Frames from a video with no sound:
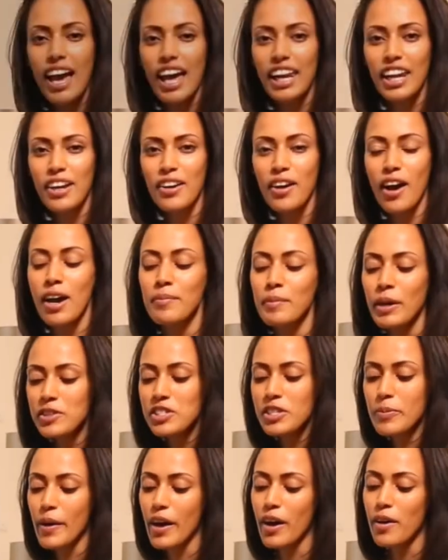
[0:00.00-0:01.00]
Hello, I'm
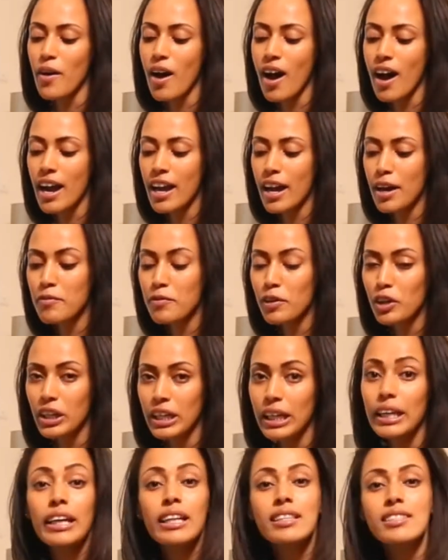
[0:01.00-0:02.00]
Elsabelle. I am
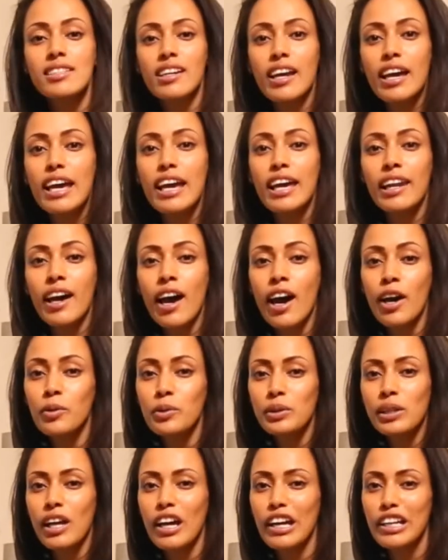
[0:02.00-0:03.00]
vlogging again today and I
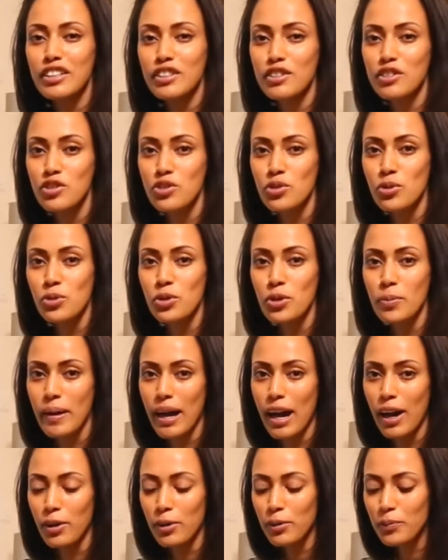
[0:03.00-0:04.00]
would like to talk
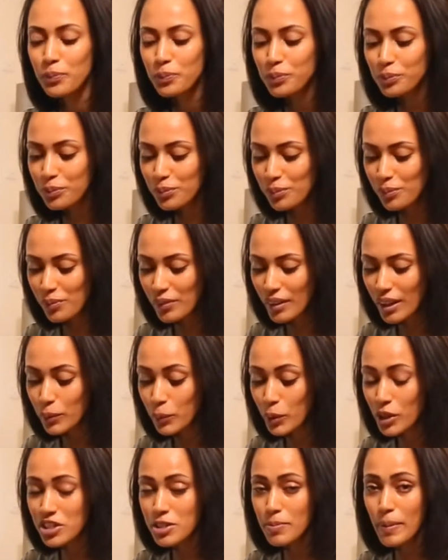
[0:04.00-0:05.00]
about
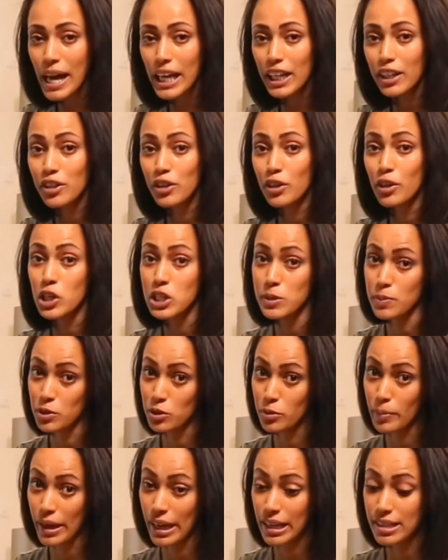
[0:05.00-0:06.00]
what to pack in your
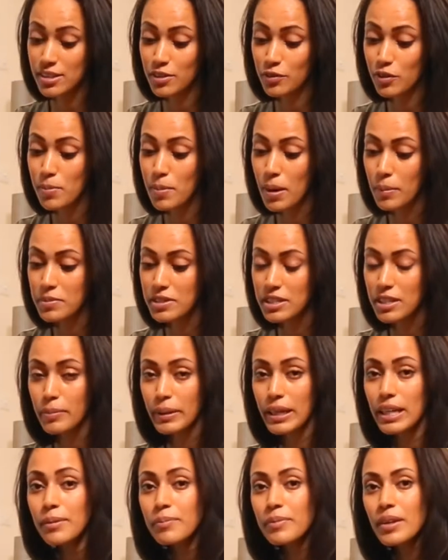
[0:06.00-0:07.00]
hospital bags for mums to
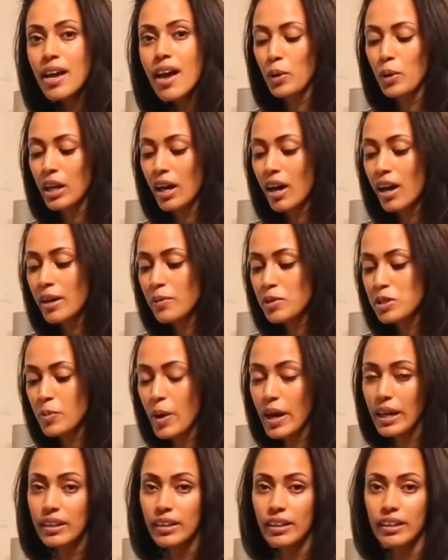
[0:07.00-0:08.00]
be. When I was
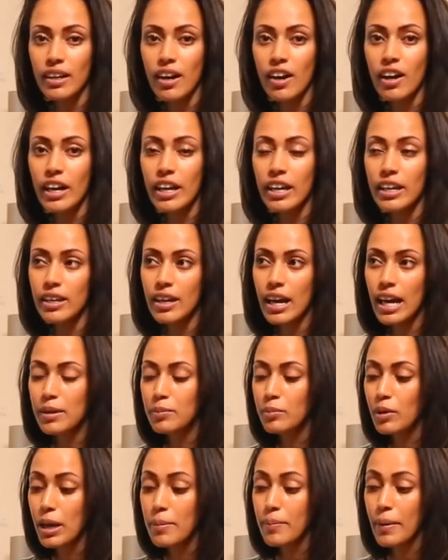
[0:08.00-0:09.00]
pregnant, I
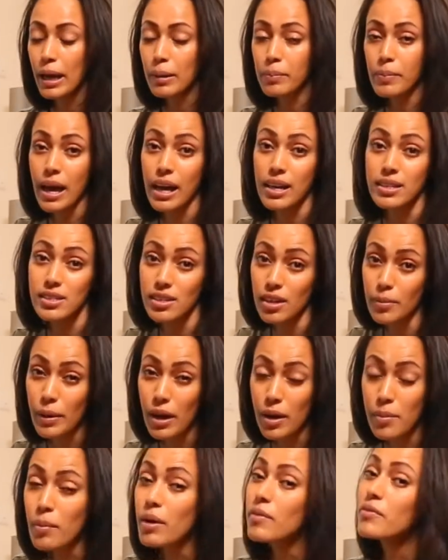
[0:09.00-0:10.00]
had my bag packed
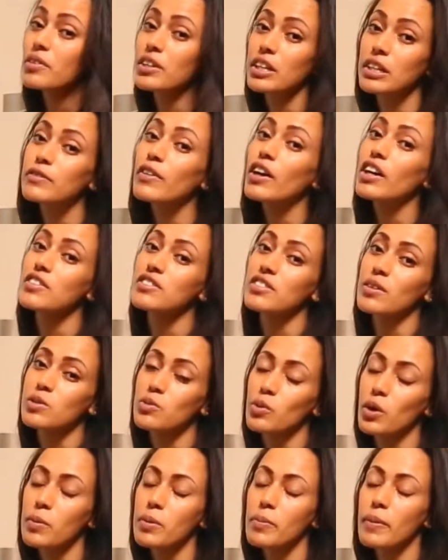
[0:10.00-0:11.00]
about a month in advance. I
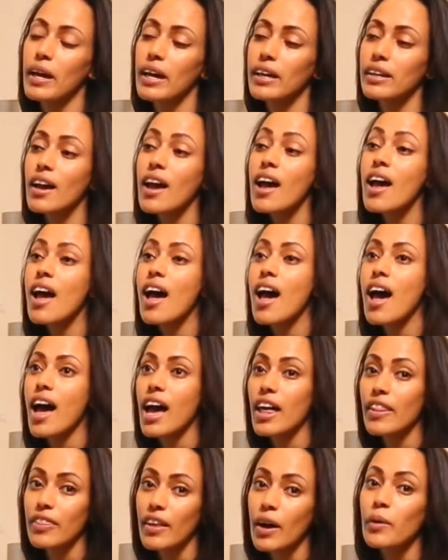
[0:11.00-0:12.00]
was well prepared,
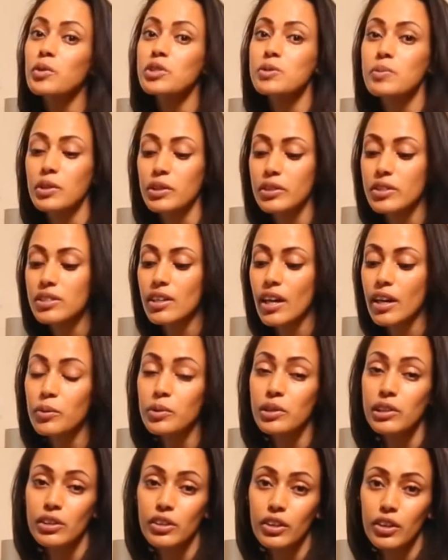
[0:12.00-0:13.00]
and that was because I
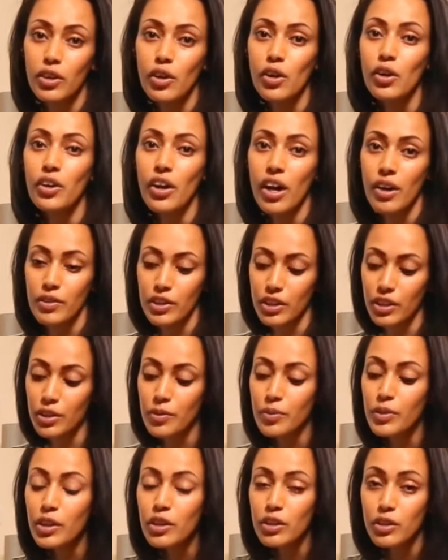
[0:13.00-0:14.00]
would look on other
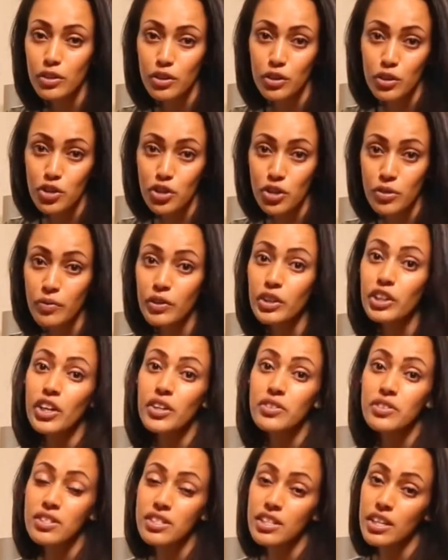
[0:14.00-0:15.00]
YouTube
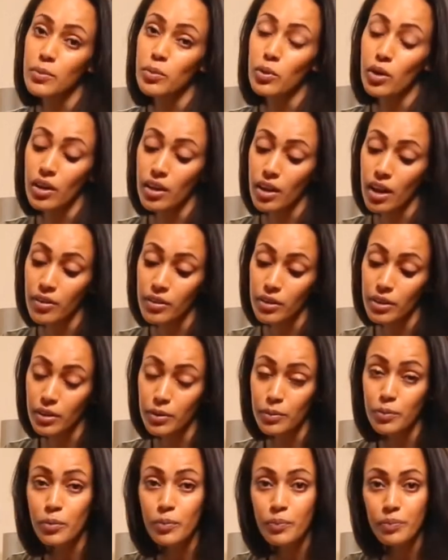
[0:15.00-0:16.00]
videos to see what
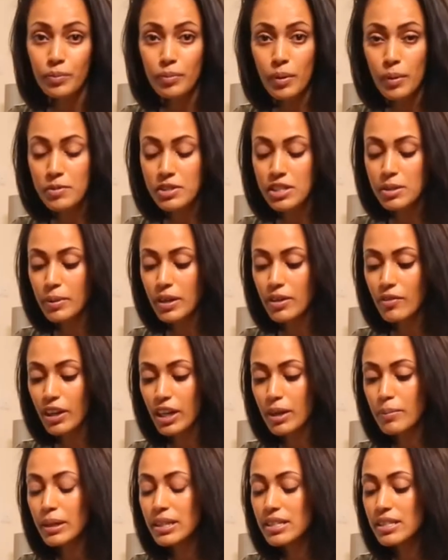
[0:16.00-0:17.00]
other mums to be
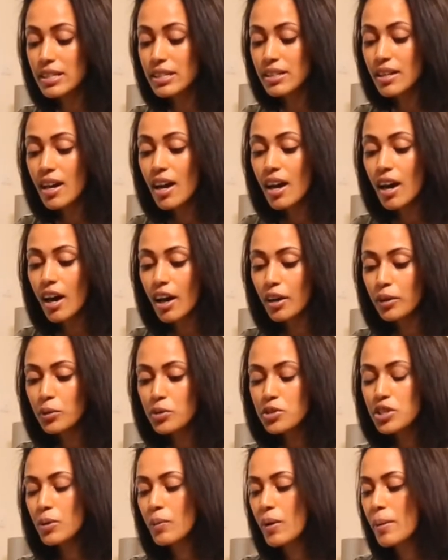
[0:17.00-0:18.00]
recommended. I
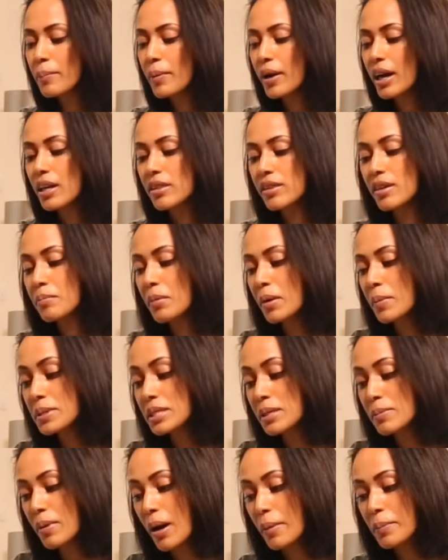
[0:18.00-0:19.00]
also went by the
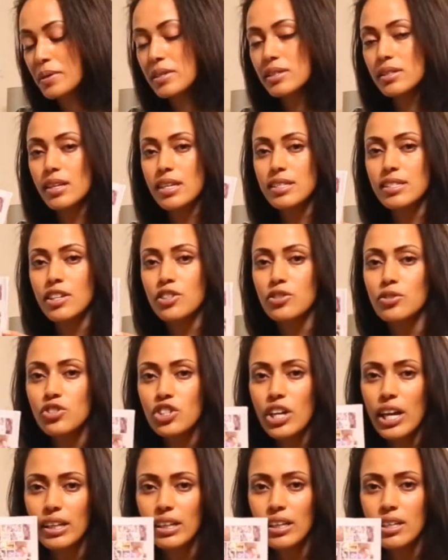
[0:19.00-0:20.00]
Mamas and Papas essential
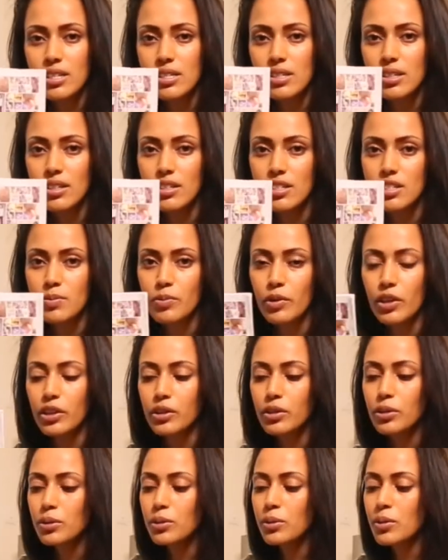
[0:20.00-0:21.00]
checklist. This is pretty
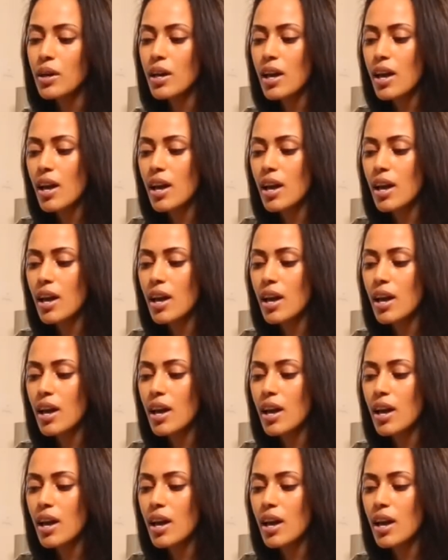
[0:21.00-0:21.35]
cool.